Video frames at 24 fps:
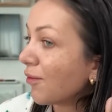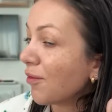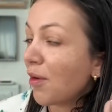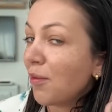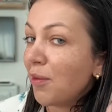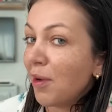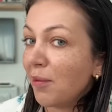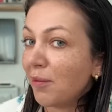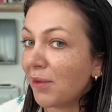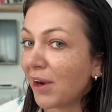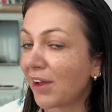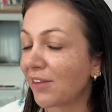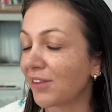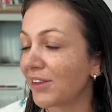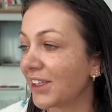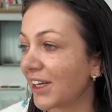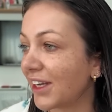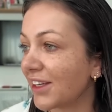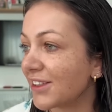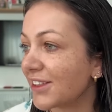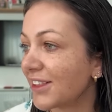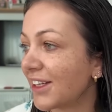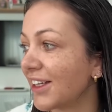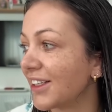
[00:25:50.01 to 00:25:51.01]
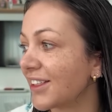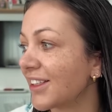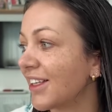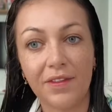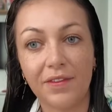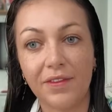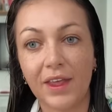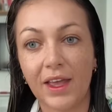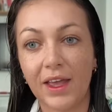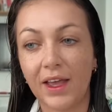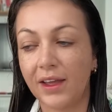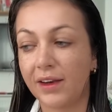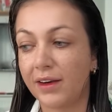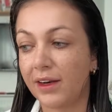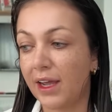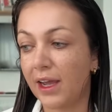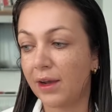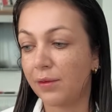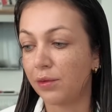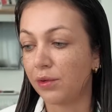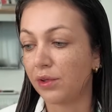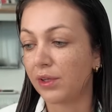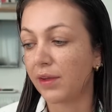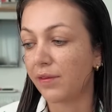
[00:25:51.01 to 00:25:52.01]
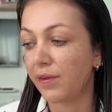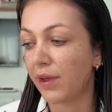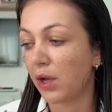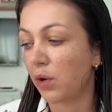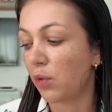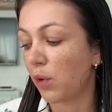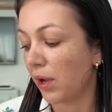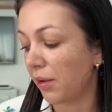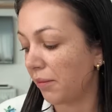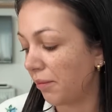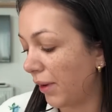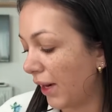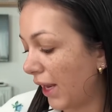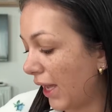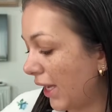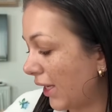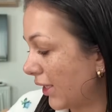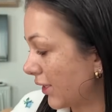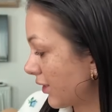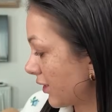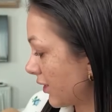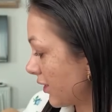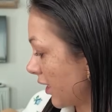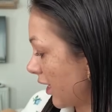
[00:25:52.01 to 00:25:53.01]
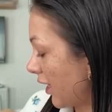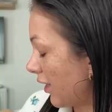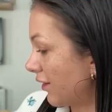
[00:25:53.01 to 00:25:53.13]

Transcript: my mum laughing downstairs, and then I will give it a quick blast,